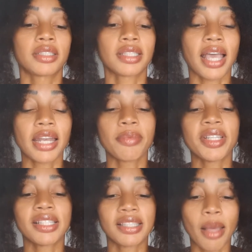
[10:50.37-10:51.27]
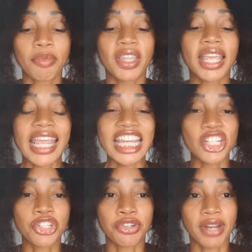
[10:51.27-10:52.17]
It's got to be something
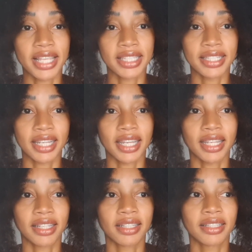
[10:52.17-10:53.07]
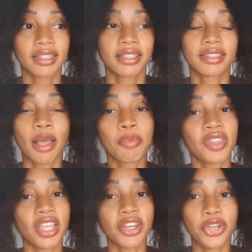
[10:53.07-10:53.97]
interesting,
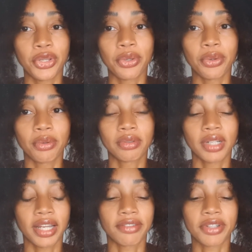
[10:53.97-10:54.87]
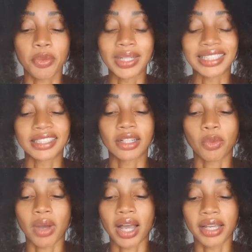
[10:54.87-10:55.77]
something new every once in a
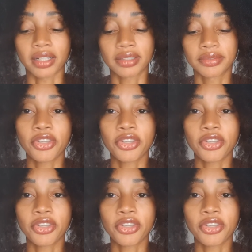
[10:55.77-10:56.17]
while.